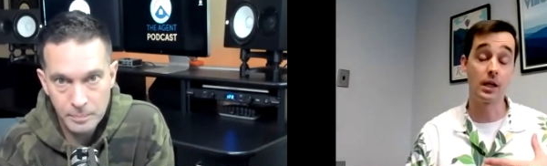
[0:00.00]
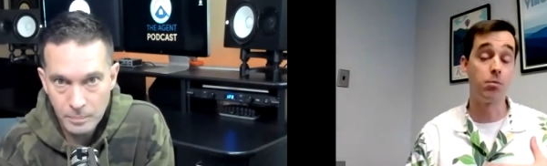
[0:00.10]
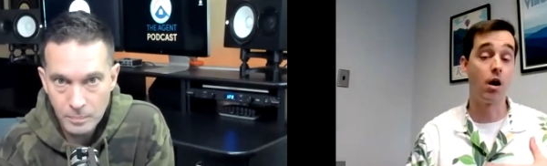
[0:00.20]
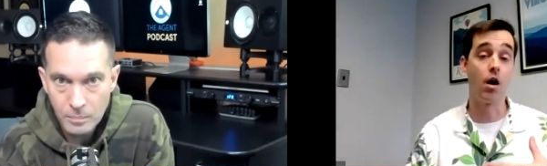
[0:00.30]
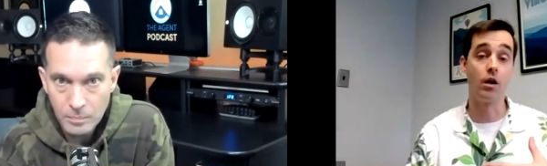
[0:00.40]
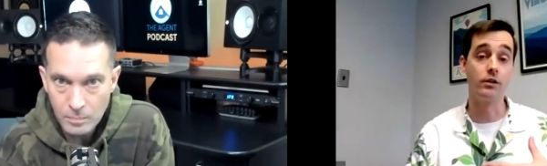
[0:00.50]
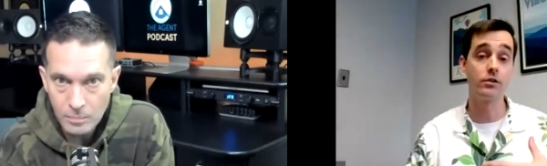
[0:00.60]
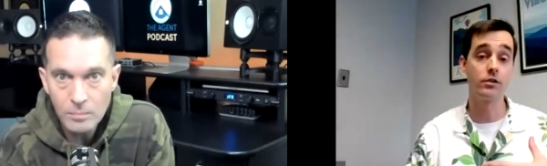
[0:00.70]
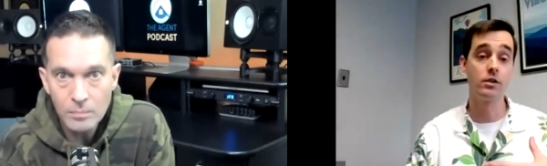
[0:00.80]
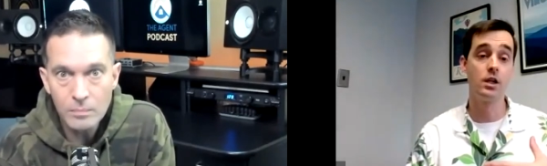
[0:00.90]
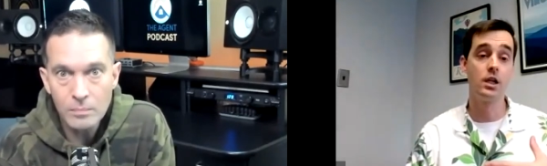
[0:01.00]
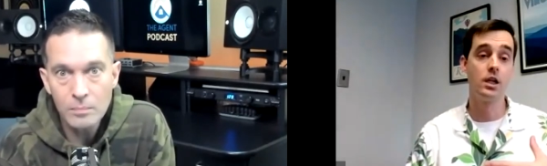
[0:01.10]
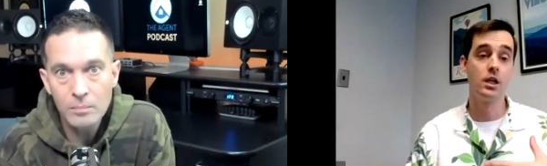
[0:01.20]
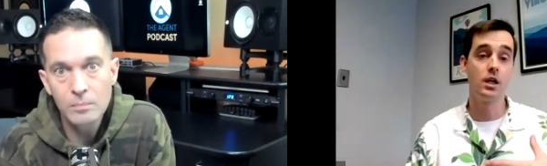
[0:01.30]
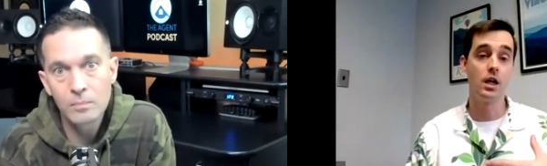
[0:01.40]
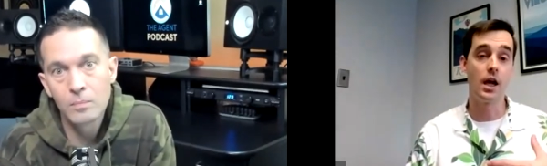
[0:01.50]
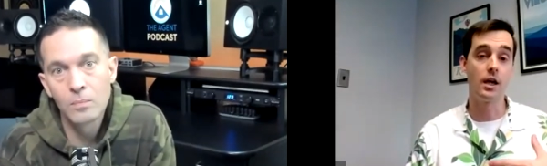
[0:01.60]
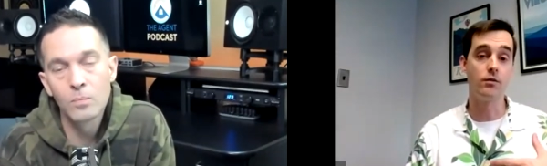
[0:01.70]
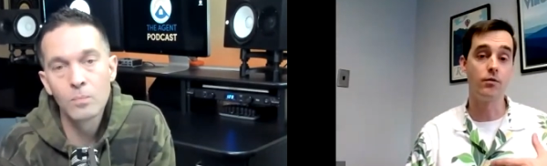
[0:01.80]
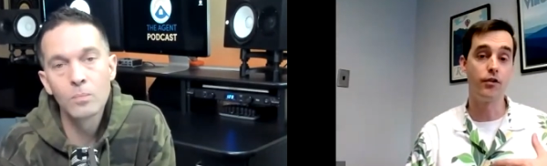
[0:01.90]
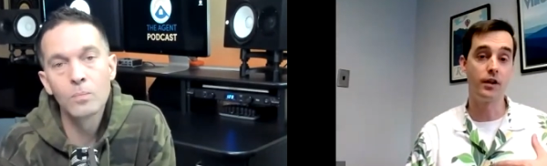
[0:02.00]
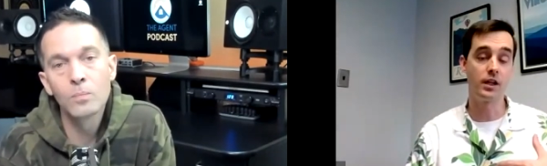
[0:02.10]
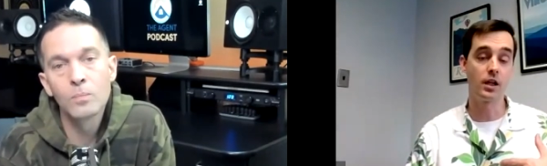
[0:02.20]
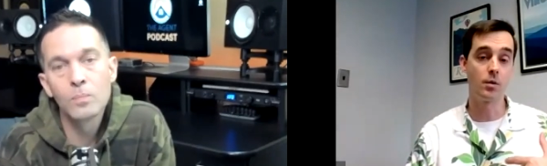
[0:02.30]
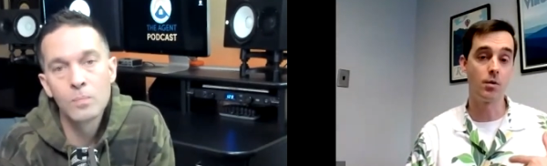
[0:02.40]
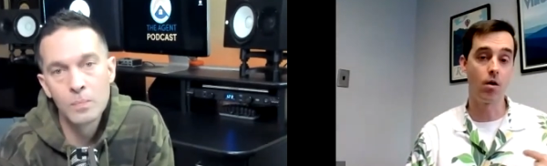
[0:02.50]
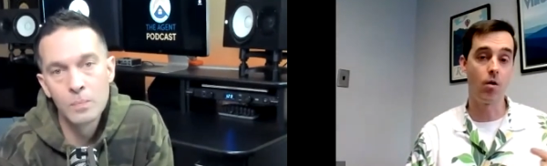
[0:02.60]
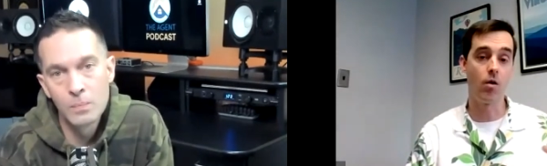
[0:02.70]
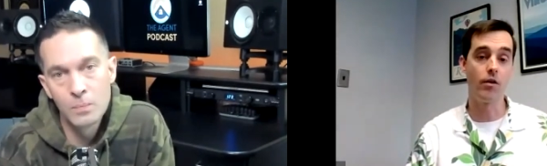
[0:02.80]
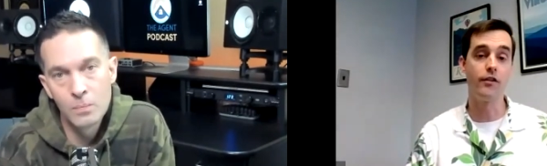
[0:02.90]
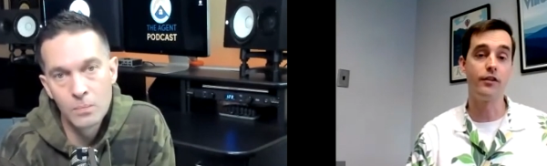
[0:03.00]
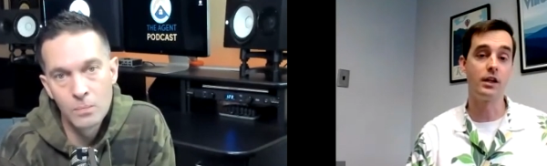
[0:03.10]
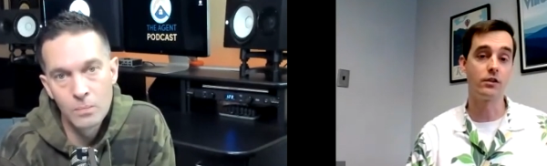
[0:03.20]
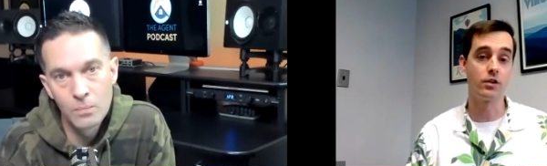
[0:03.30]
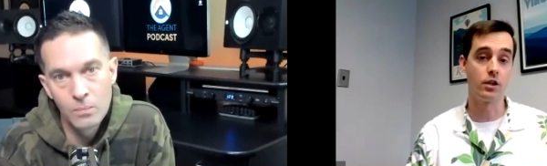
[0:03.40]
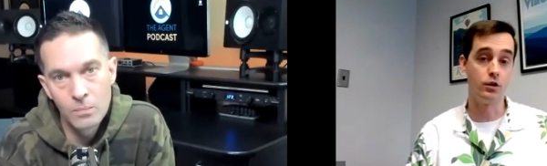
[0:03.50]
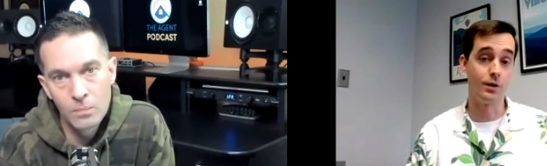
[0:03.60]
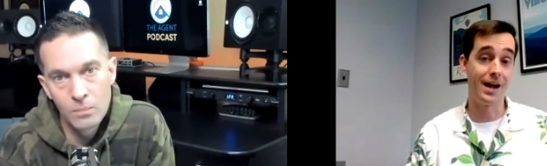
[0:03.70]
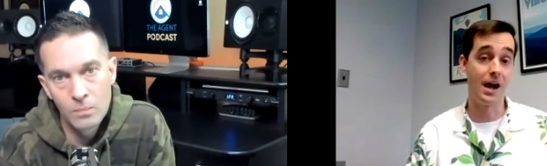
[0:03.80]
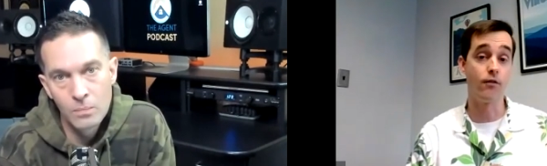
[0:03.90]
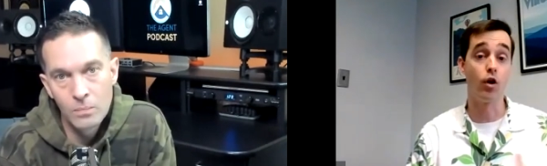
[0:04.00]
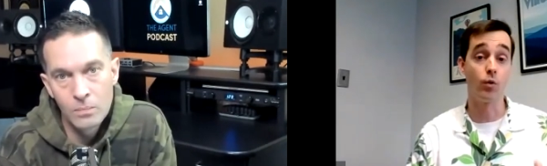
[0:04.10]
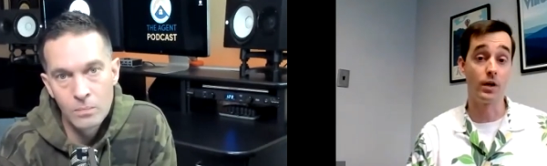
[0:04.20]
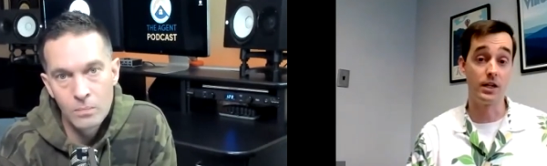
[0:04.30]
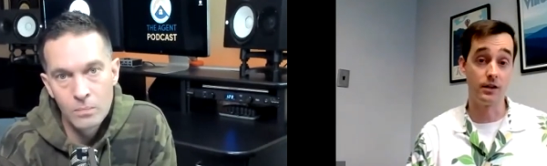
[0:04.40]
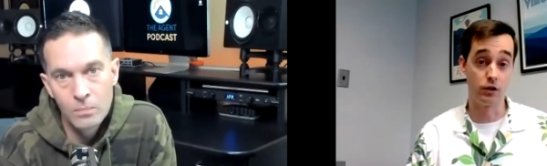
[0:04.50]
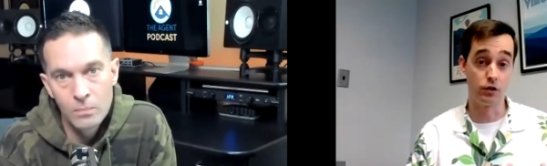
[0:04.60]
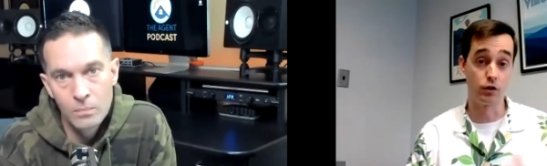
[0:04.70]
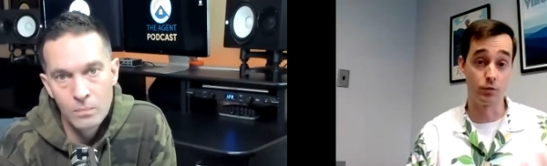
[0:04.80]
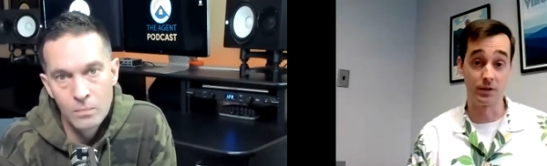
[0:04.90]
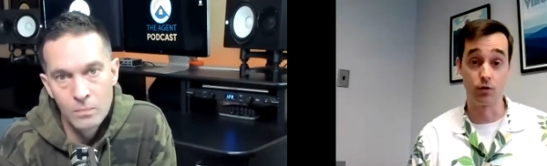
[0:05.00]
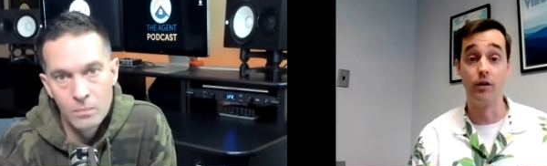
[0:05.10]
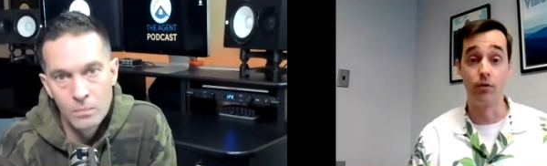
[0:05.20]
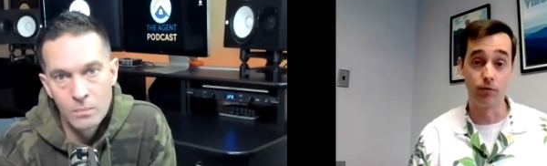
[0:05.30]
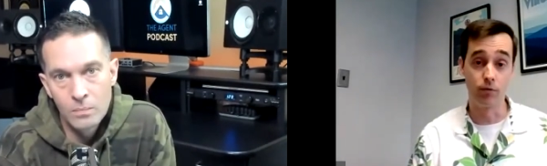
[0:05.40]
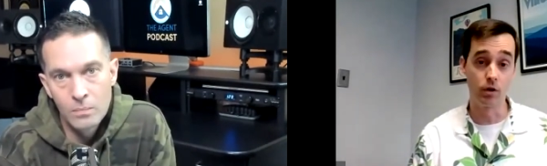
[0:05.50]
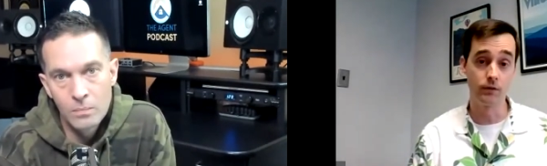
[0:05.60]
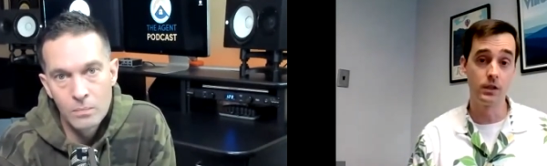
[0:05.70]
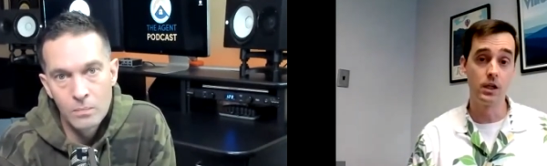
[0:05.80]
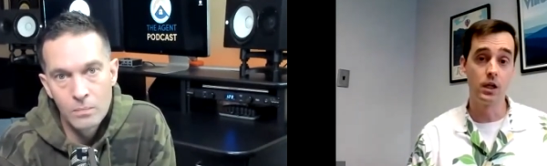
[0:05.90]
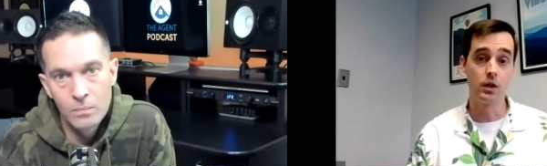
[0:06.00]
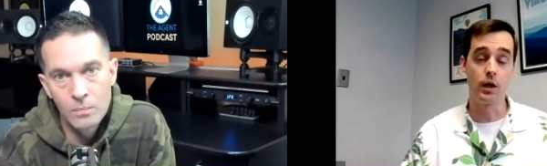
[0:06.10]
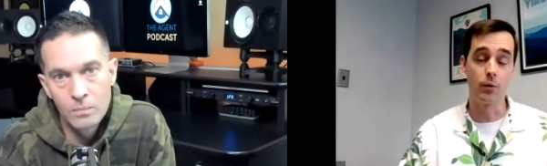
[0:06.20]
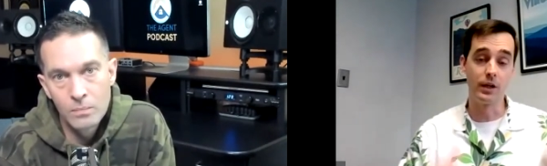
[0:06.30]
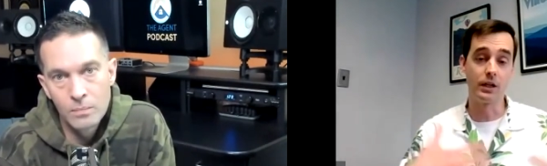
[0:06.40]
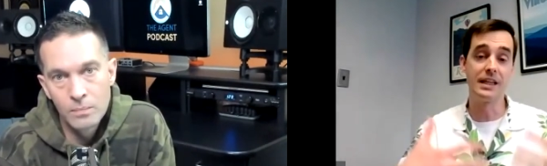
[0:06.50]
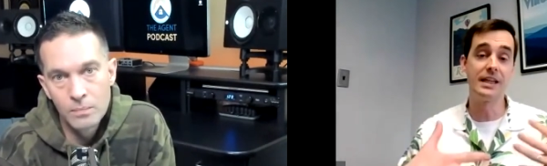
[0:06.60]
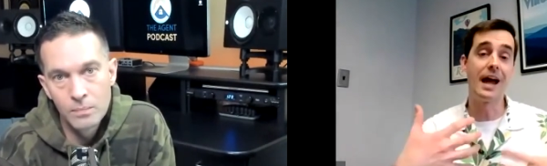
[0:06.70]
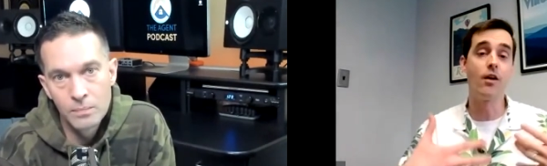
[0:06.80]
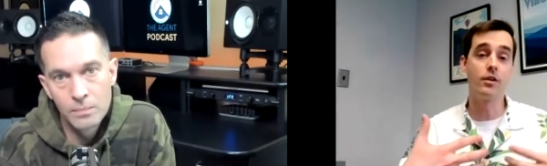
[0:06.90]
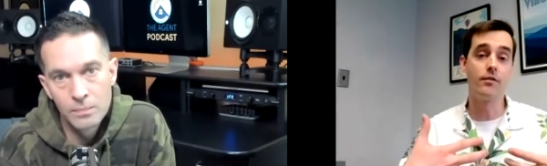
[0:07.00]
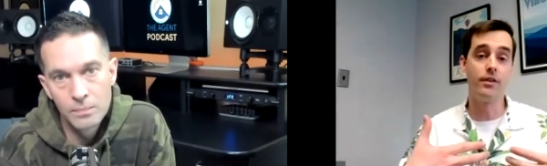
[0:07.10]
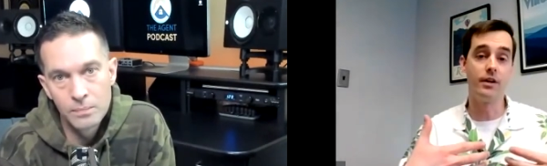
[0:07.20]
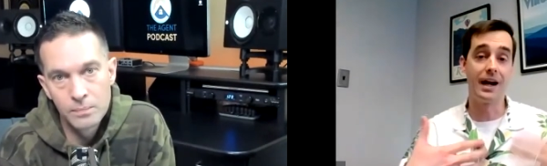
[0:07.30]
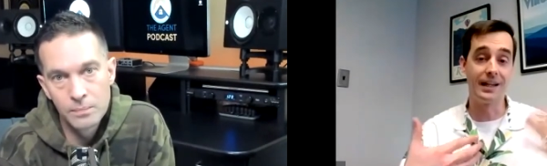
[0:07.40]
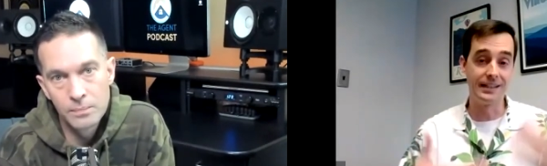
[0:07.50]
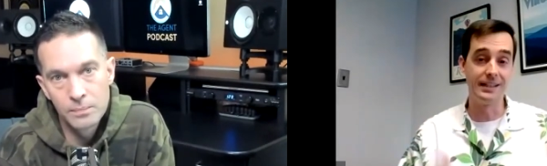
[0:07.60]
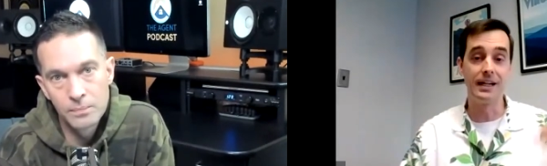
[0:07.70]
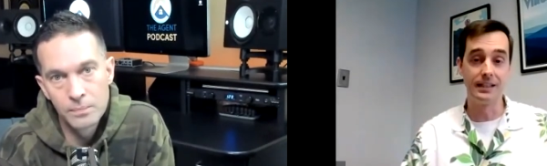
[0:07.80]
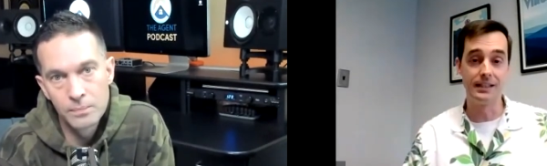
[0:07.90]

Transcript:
Speaker 1: taking a pause and thinking about all the things that you have already that you could be grateful for, right? We get out of the, I need,